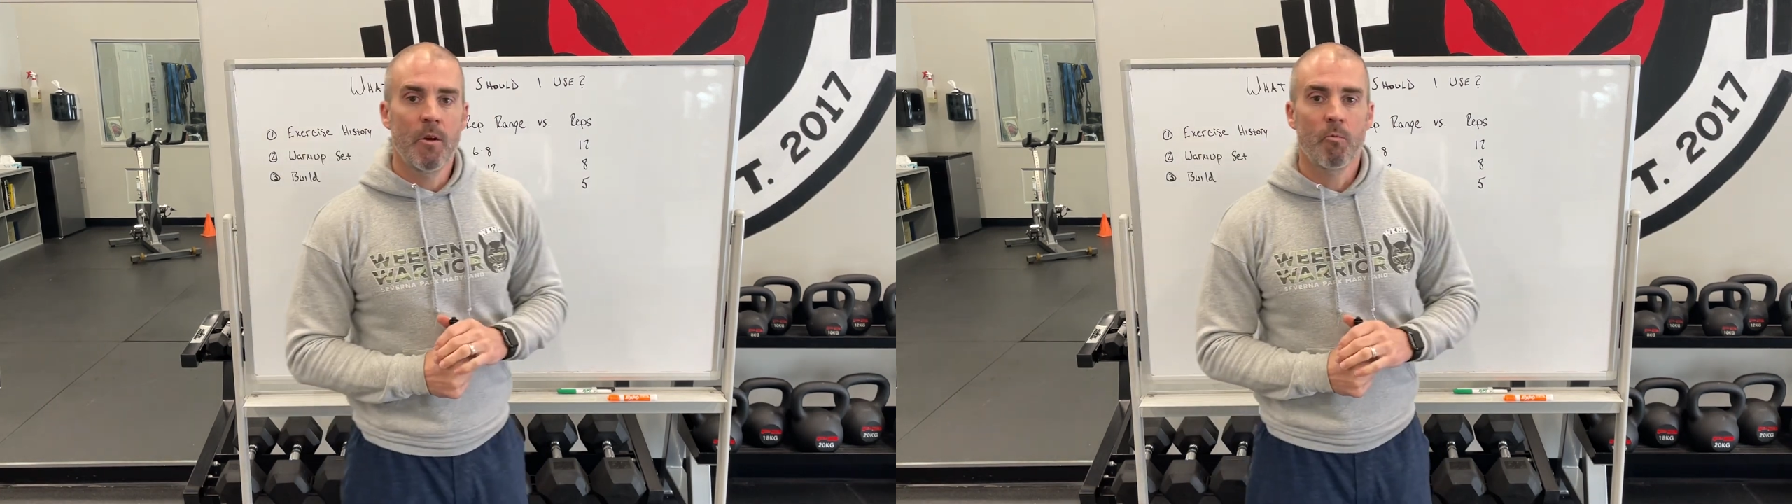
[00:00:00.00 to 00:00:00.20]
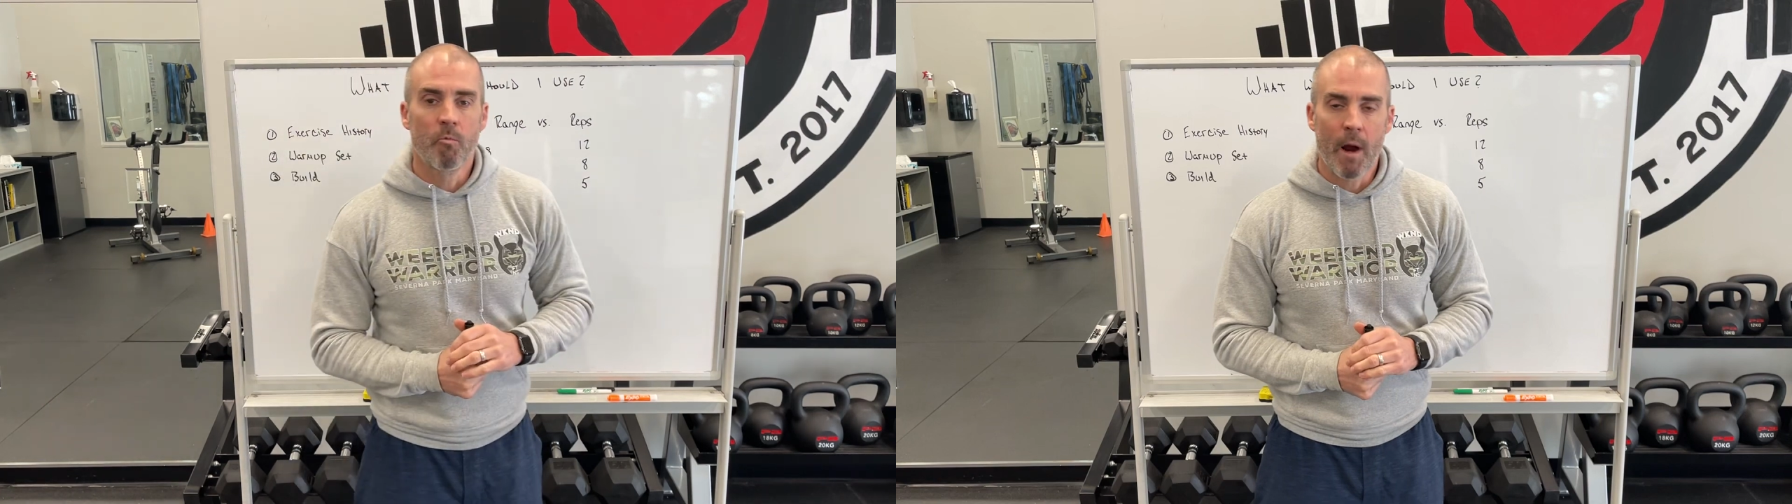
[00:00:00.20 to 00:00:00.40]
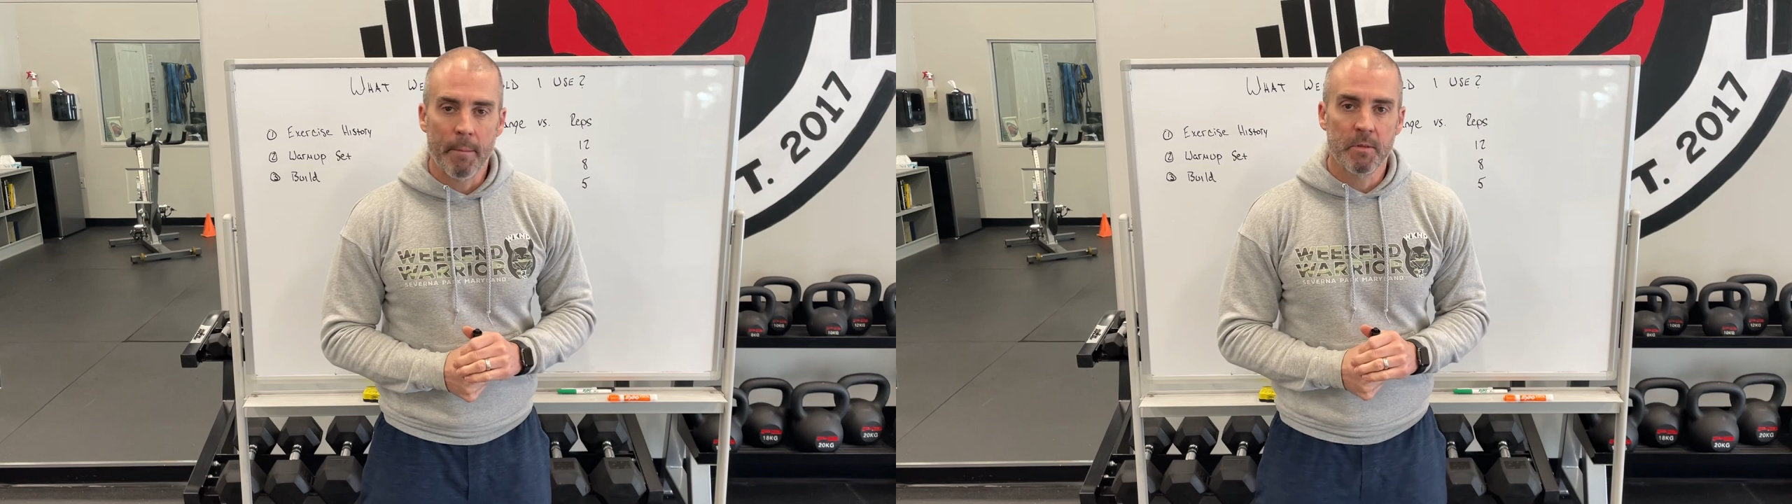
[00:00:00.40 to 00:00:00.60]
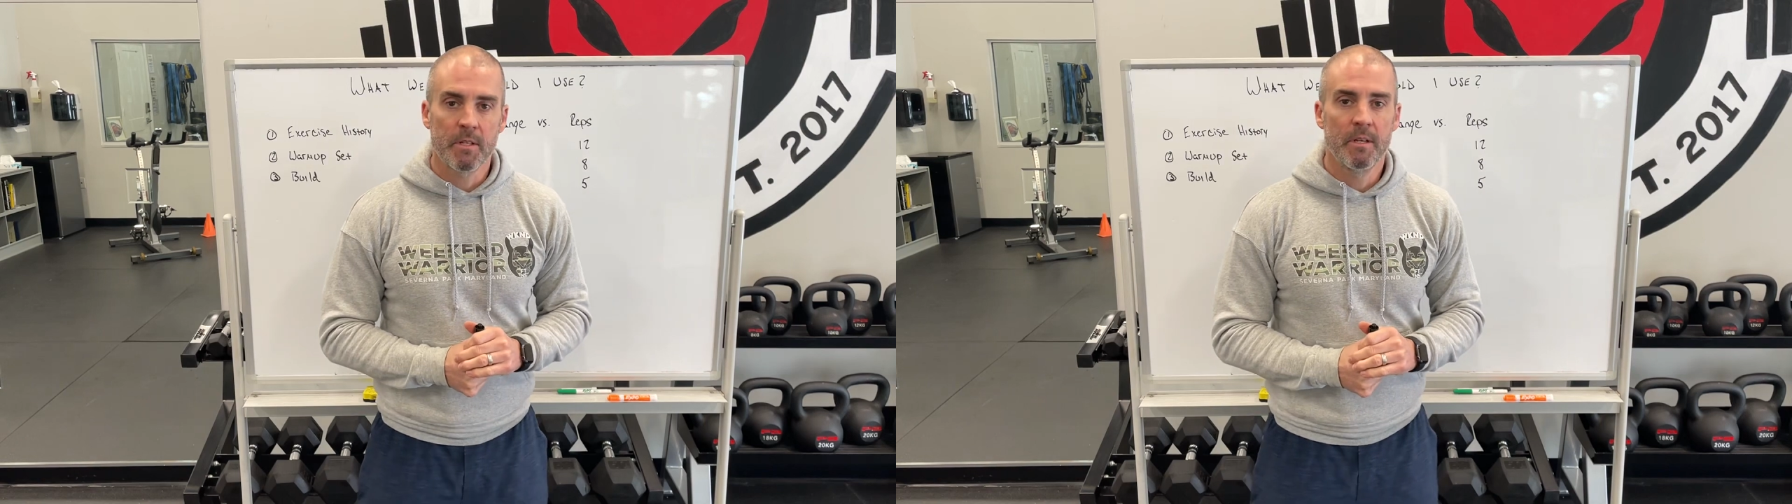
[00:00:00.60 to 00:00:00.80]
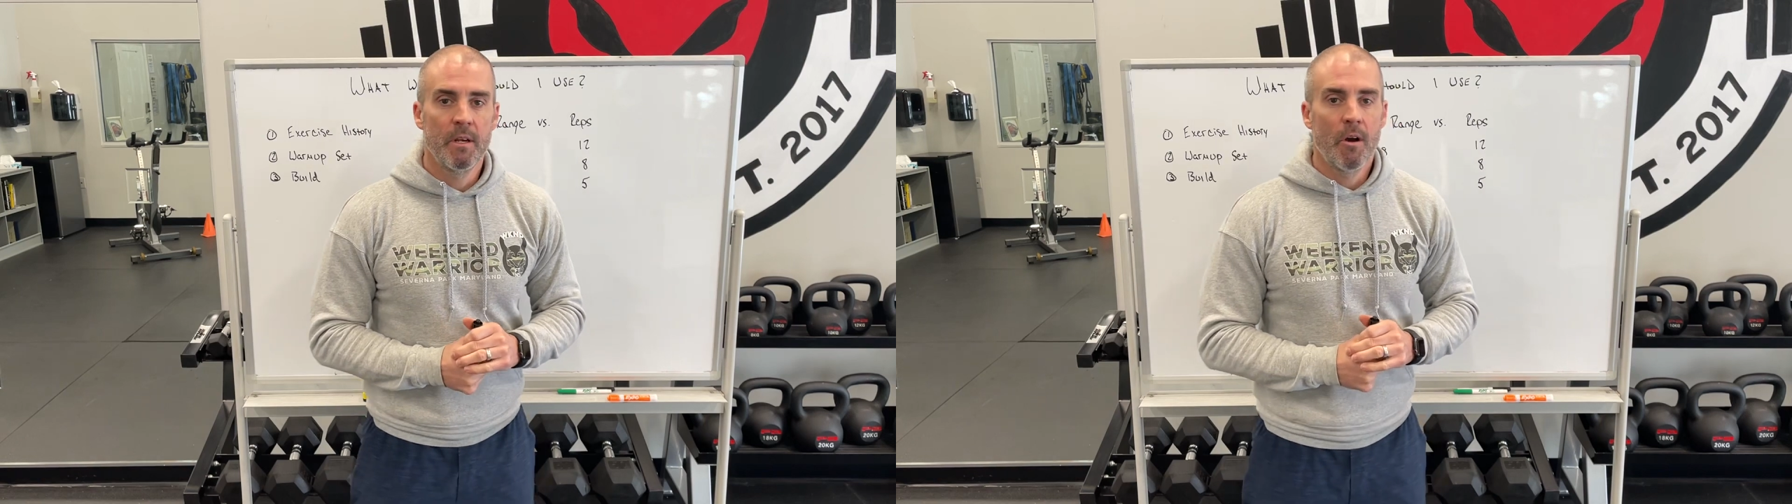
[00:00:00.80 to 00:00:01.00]

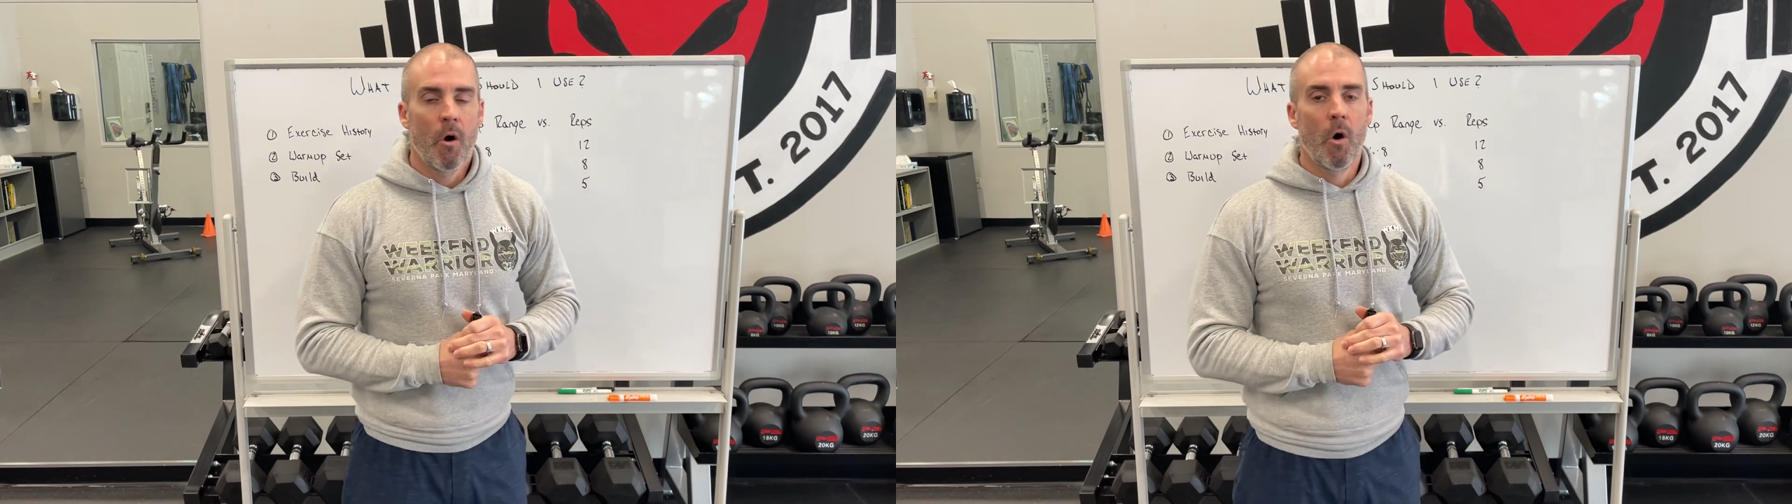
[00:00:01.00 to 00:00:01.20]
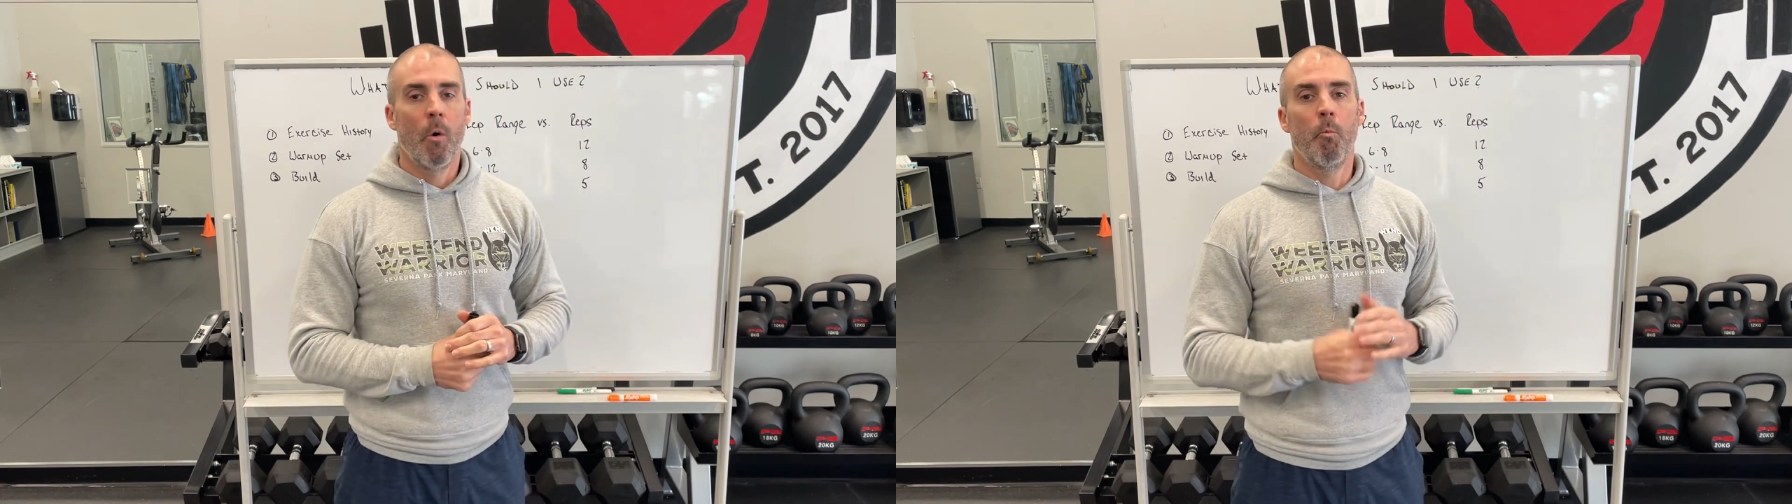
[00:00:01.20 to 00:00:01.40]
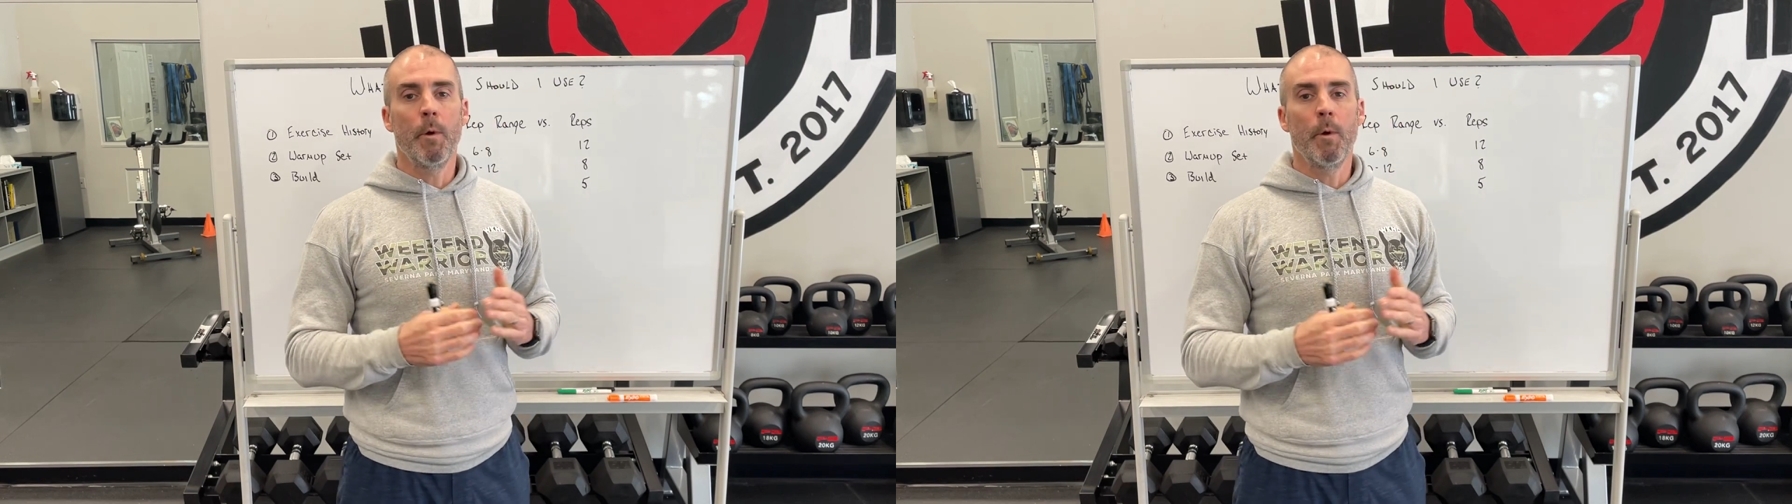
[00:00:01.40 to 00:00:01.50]
reps on